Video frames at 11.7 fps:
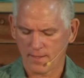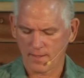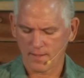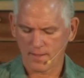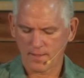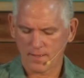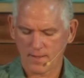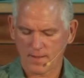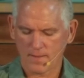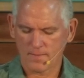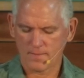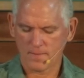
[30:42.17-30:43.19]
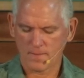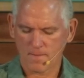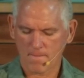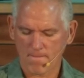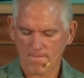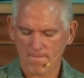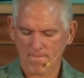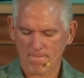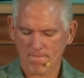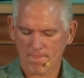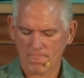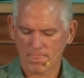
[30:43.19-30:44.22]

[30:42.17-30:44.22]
(no one is talking)